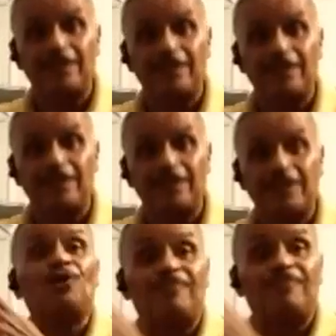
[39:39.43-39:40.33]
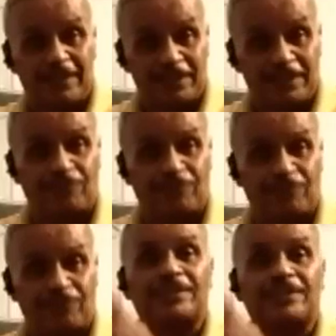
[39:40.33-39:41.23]
you're already in the
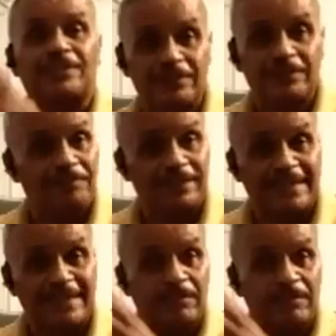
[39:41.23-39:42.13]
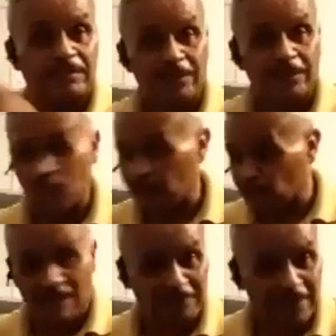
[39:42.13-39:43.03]
tradition. You already sound good. Porque tú
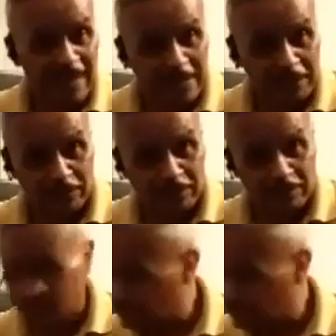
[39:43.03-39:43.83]
estás afinadito